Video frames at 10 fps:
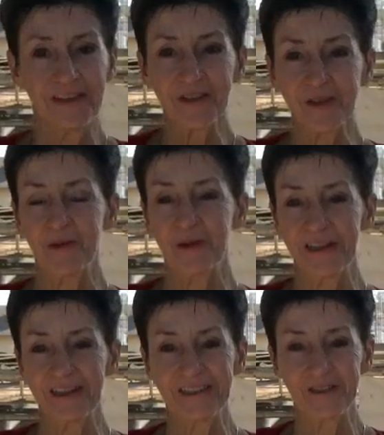Good
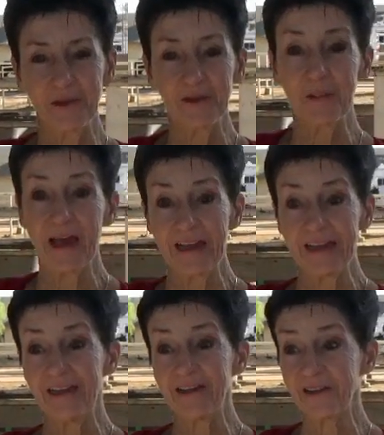morning, Ms.
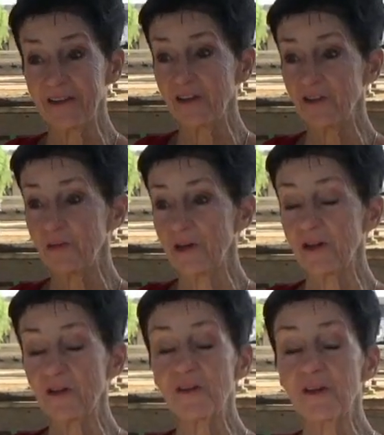Patty here at Dunn's
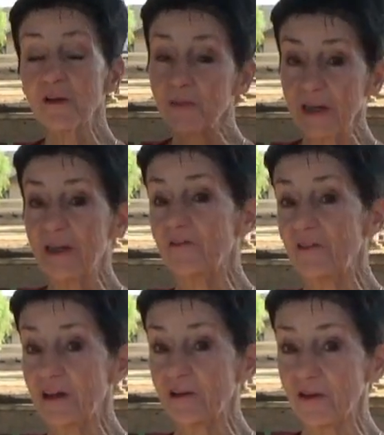Arena celebrating
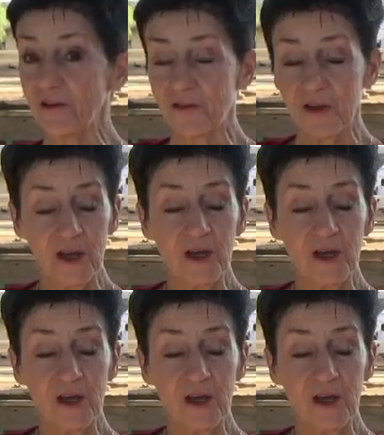veterans.